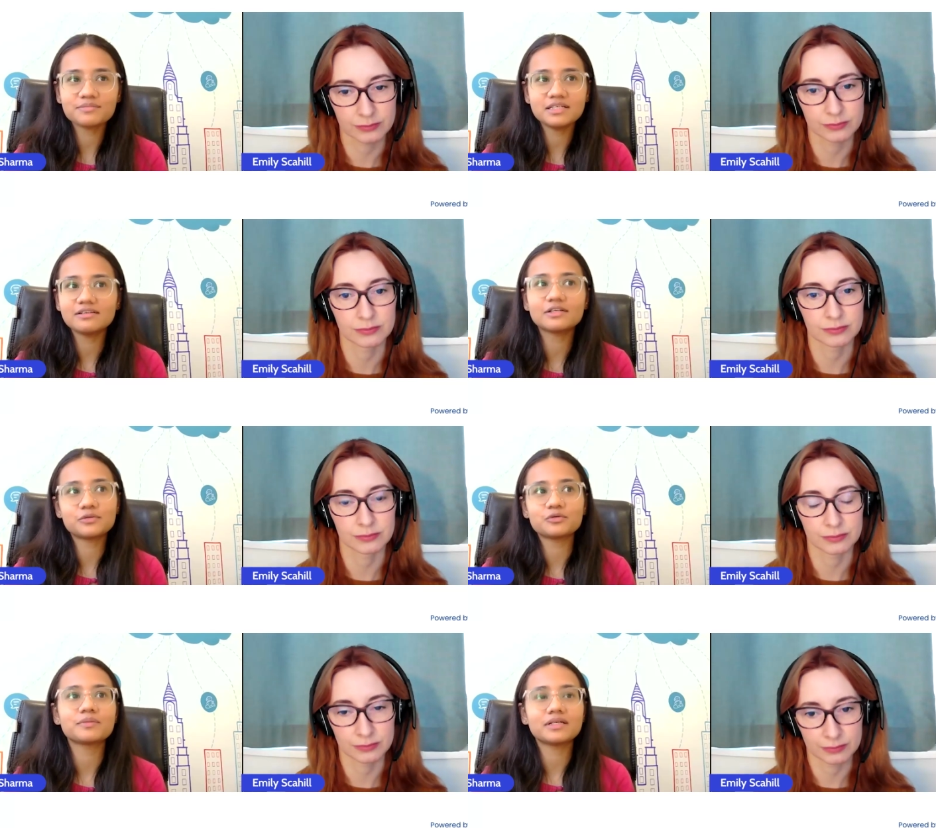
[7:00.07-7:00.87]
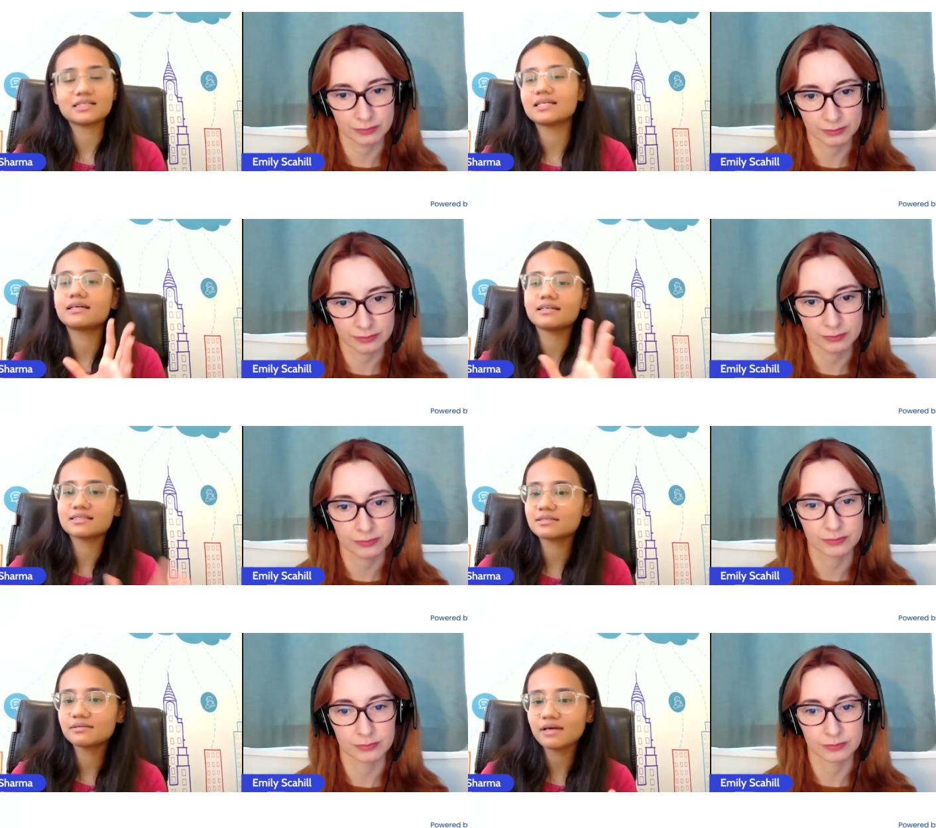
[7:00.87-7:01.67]
Speaker 1: uh, see recruitment is
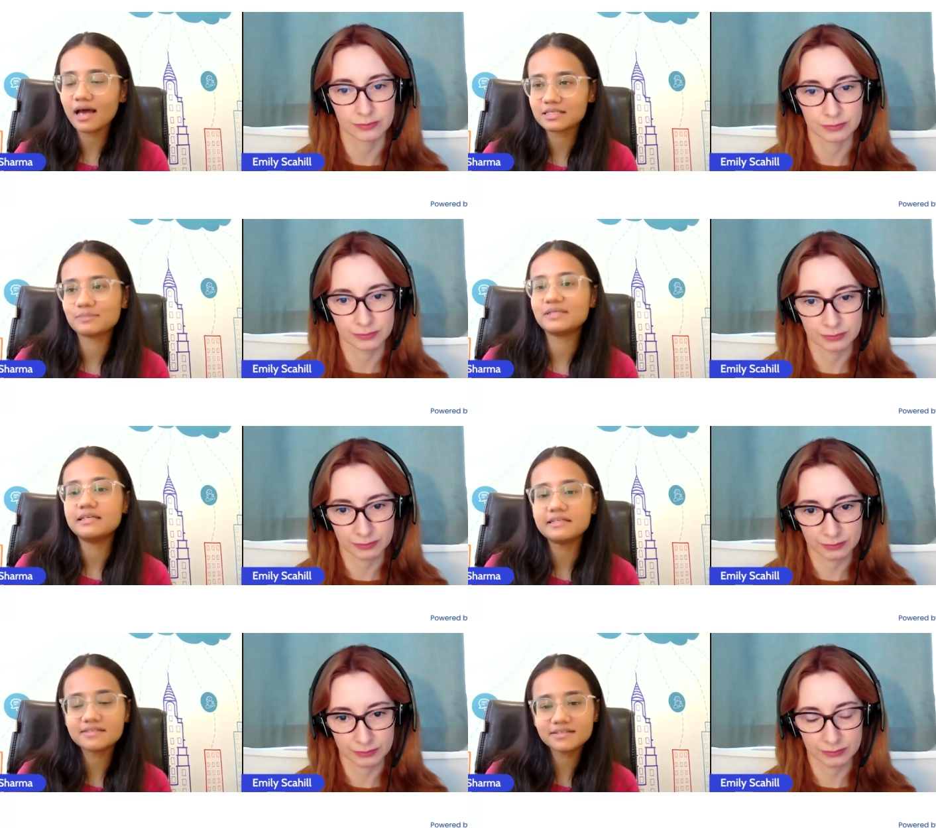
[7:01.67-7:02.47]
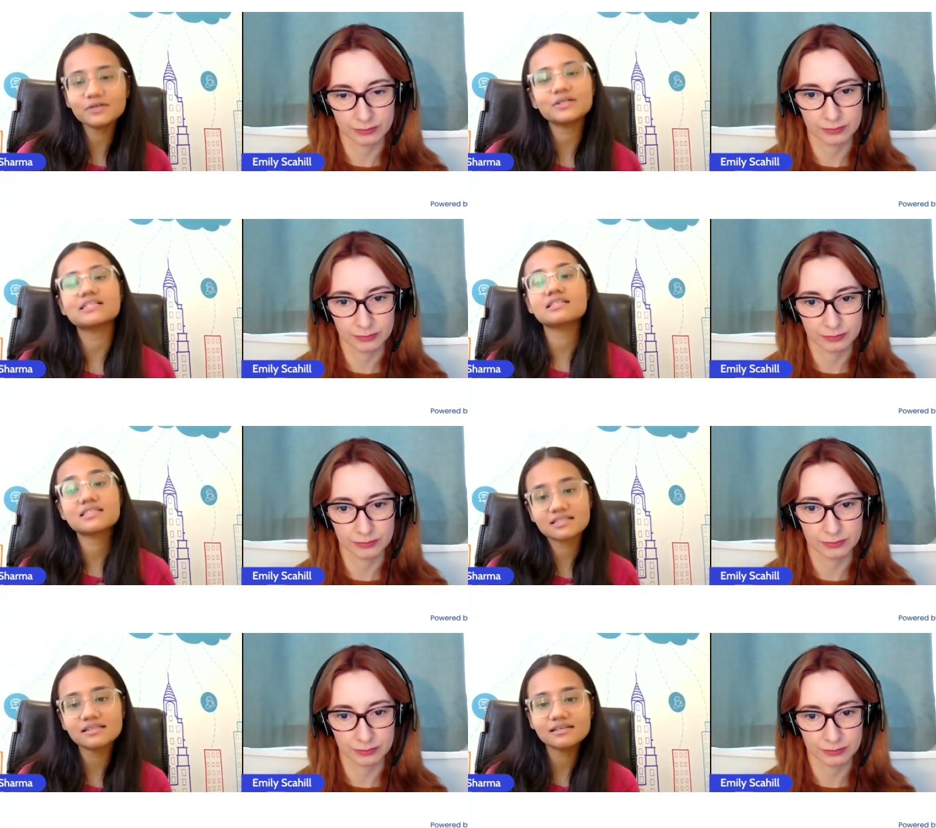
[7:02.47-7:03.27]
like is has been easier or
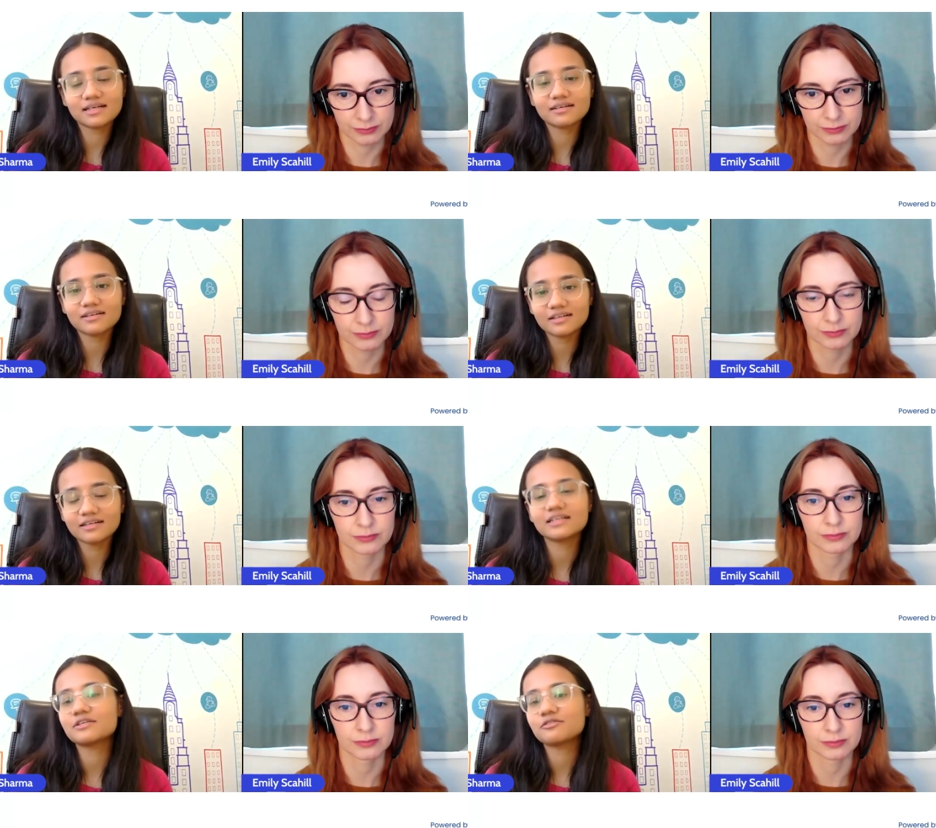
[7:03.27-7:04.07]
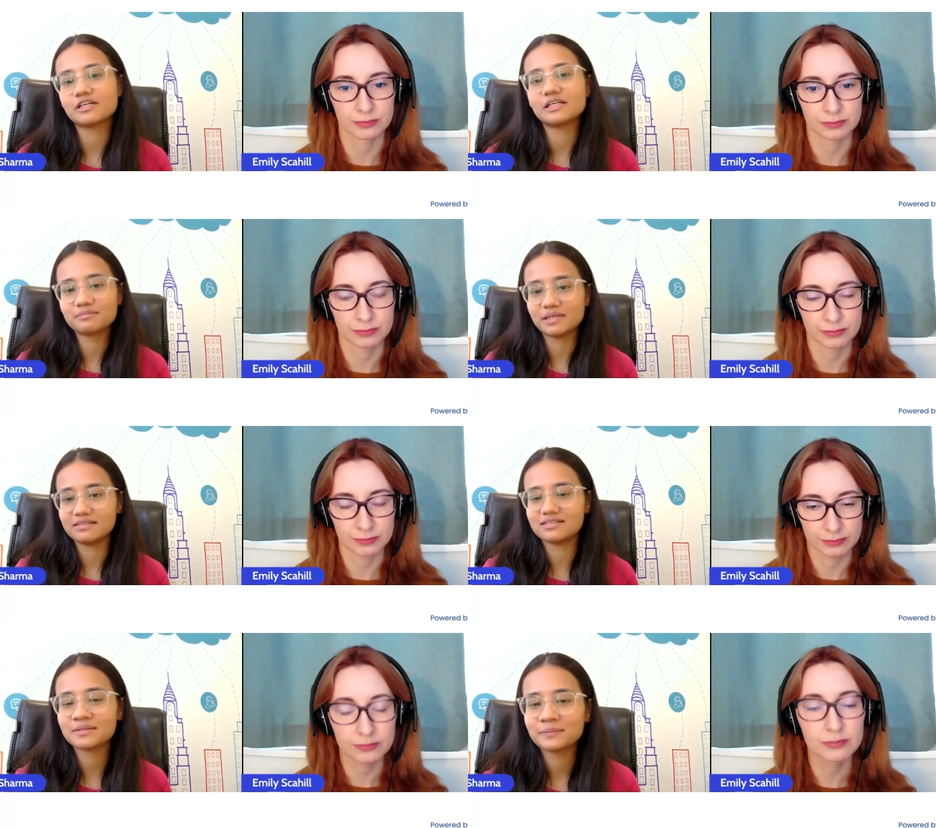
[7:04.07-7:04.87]
it still like a, in a
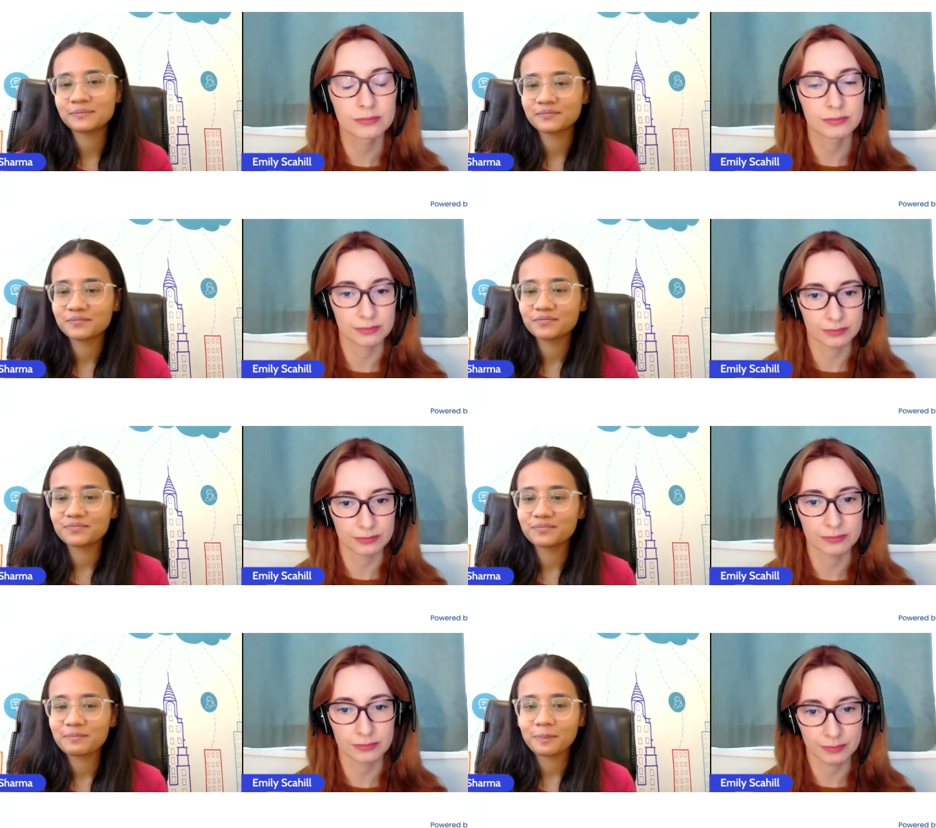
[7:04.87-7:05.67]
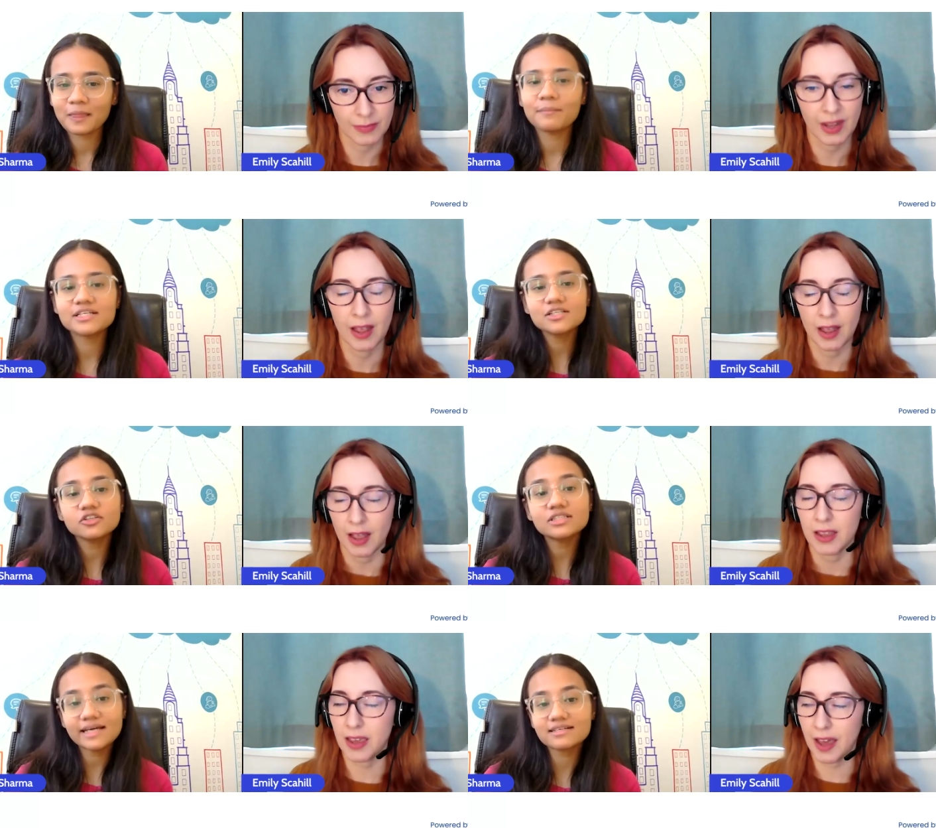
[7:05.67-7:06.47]
difficult place
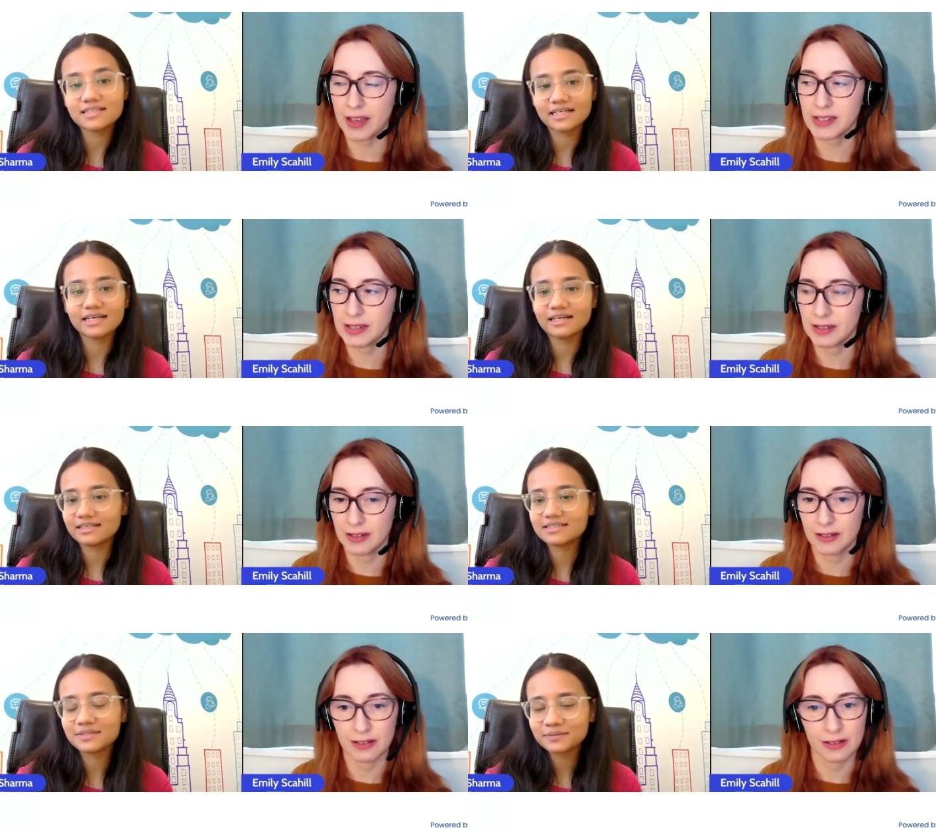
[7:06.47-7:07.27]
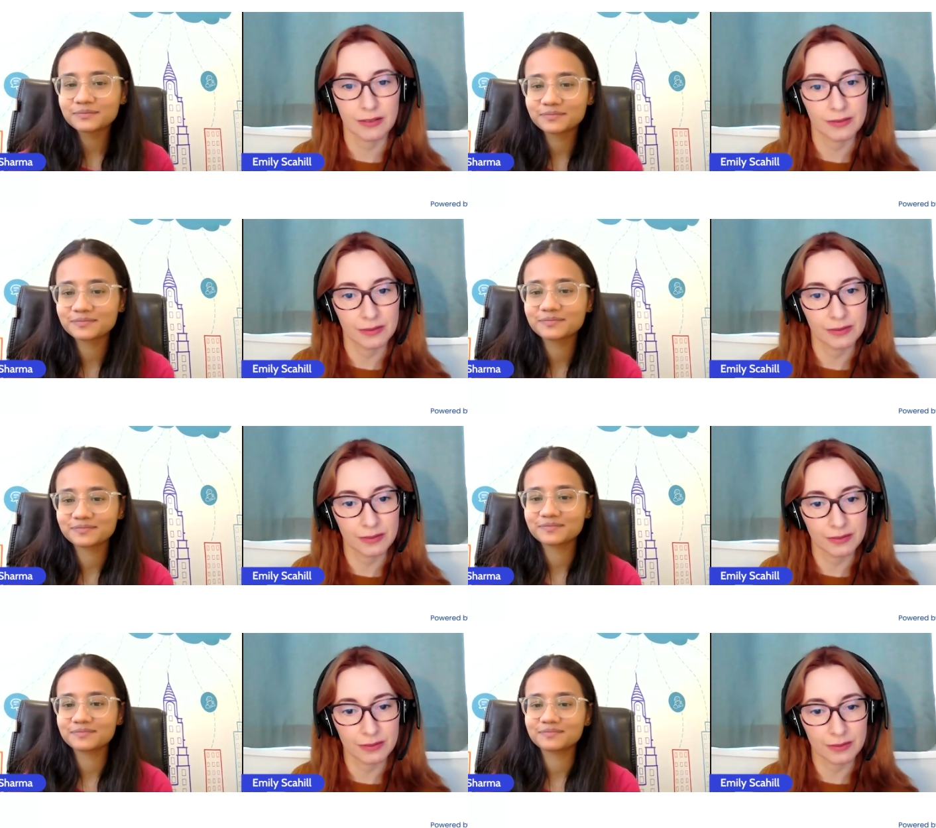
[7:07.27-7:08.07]
maybe in the tech yes. side, i guess
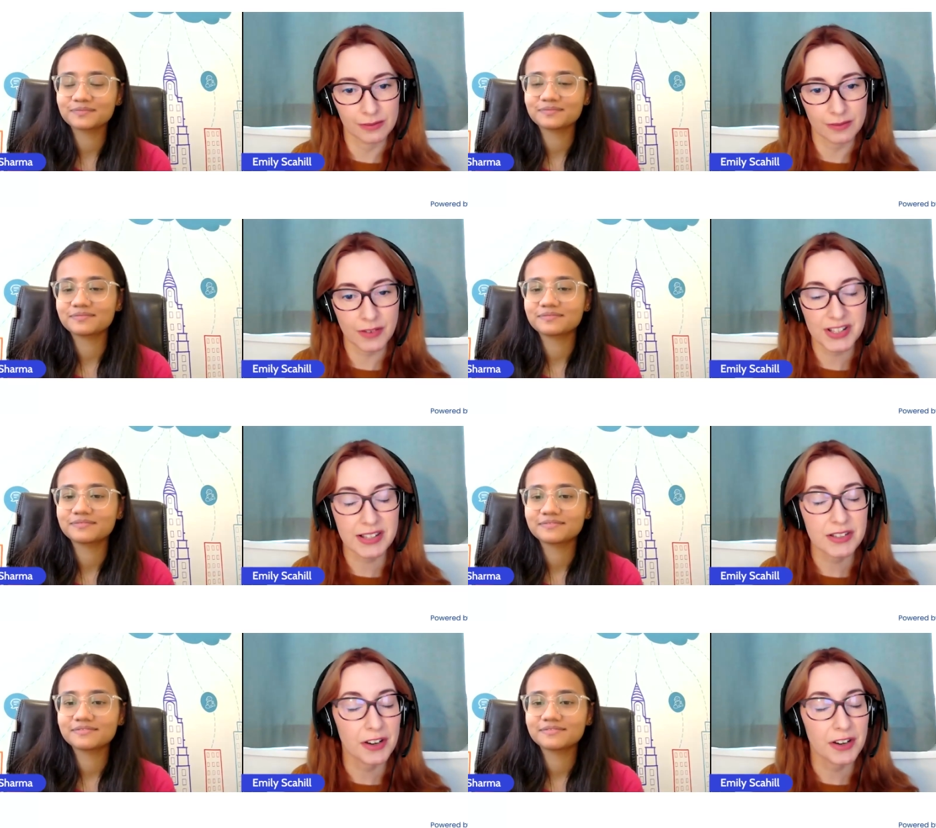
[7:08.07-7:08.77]
what's